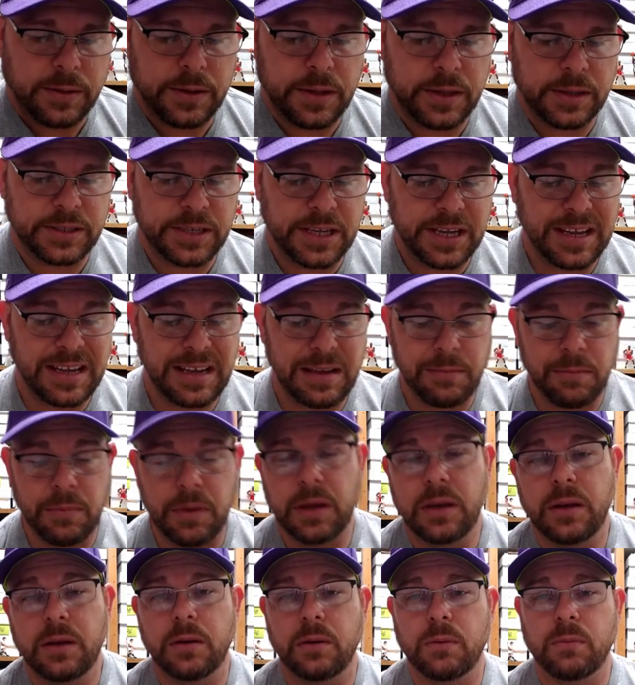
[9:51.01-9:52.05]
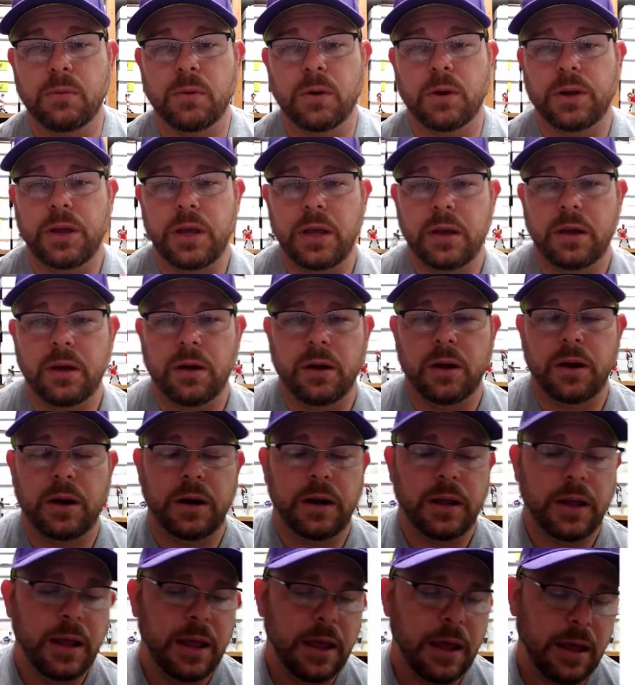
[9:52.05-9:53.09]
the team rookie
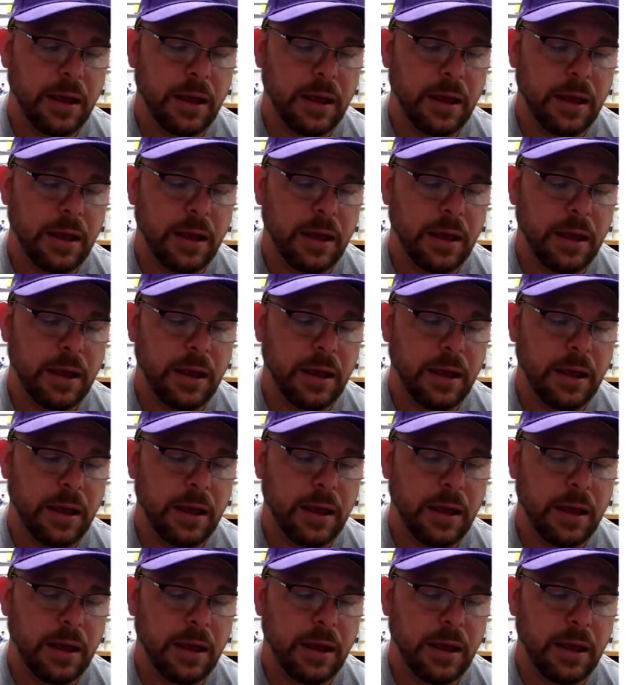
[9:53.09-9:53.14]
card.